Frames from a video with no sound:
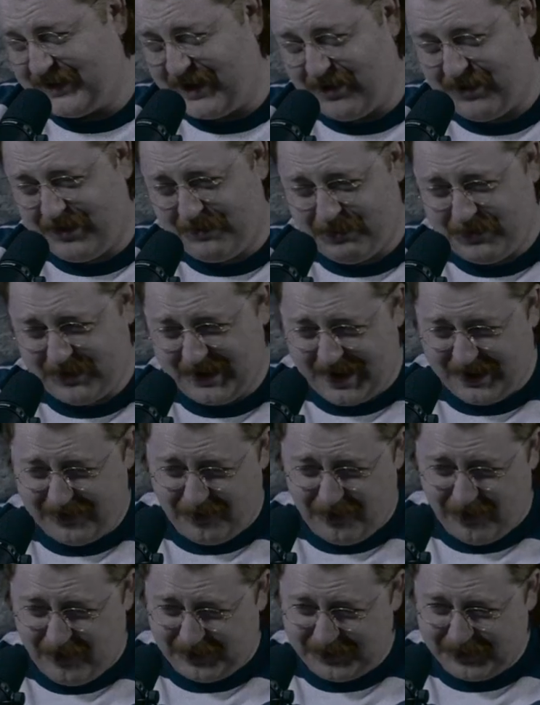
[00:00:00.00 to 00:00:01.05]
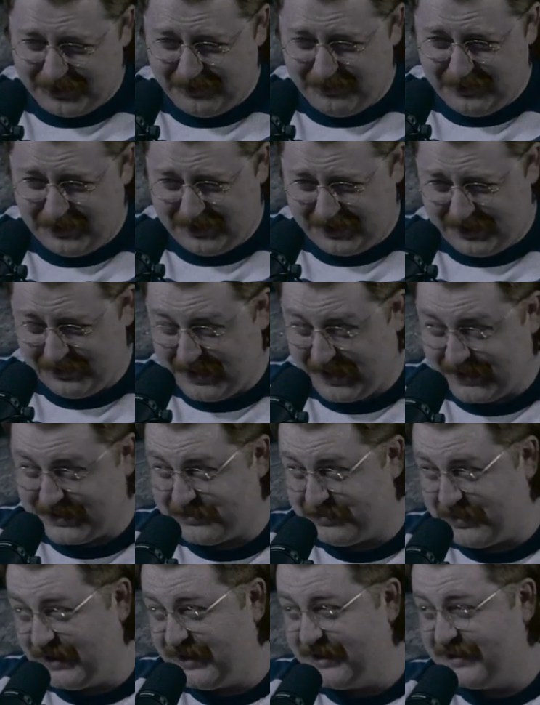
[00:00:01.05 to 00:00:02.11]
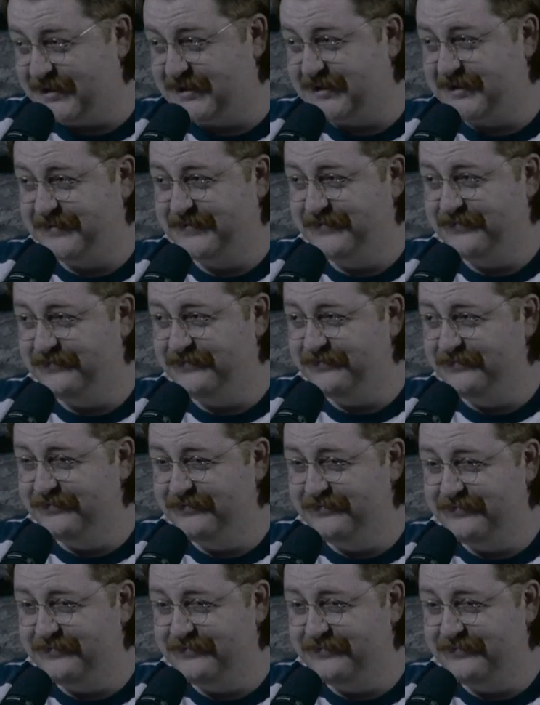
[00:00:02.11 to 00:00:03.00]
Harry put out an audio book about his penis? Yeah.